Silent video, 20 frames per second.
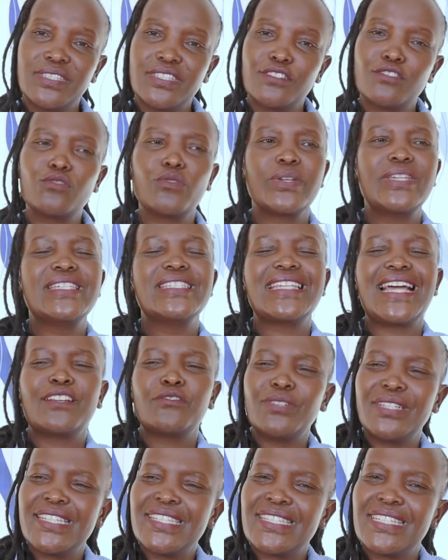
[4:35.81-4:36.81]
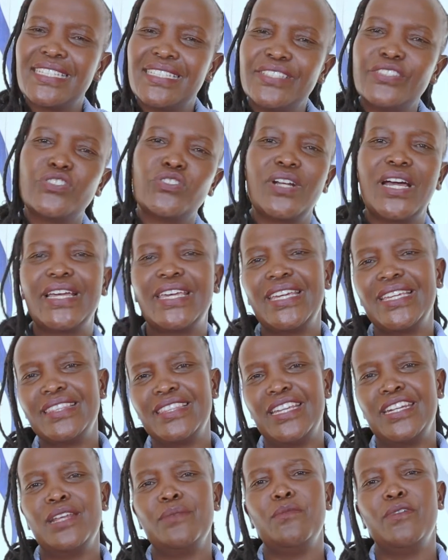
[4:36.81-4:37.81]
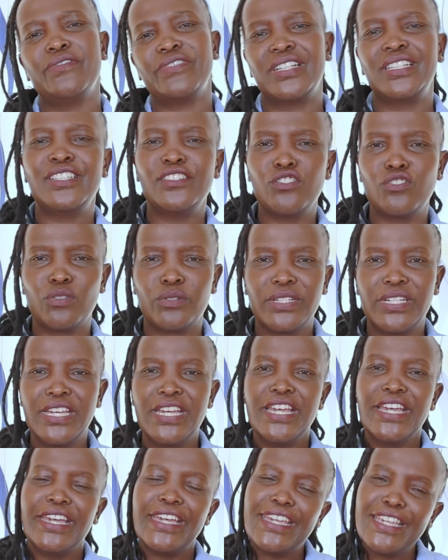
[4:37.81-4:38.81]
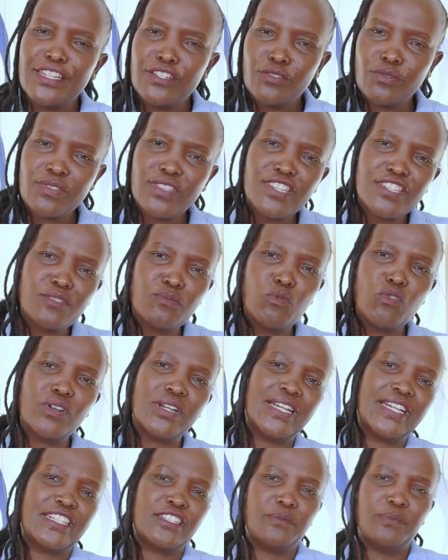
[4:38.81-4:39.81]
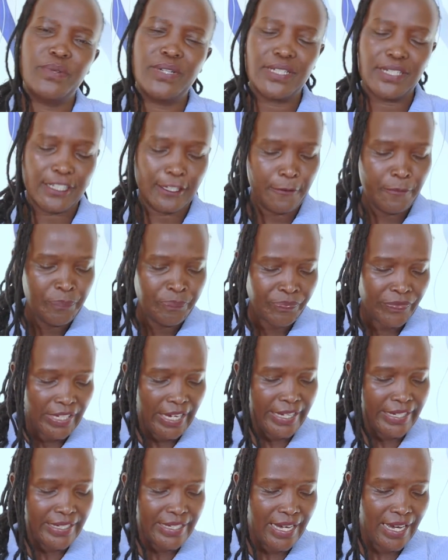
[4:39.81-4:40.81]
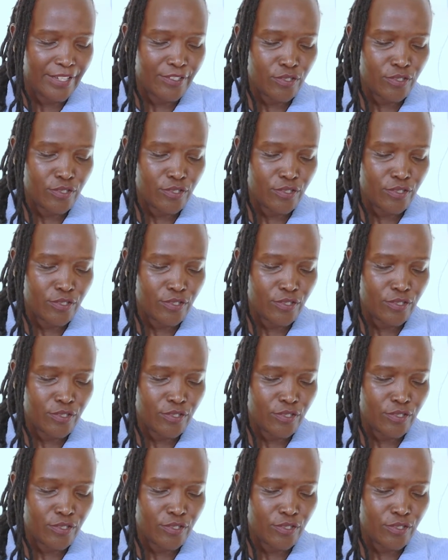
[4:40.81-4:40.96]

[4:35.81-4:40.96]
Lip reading: So he's actually still dragging the name of religion into this moonlight bill. And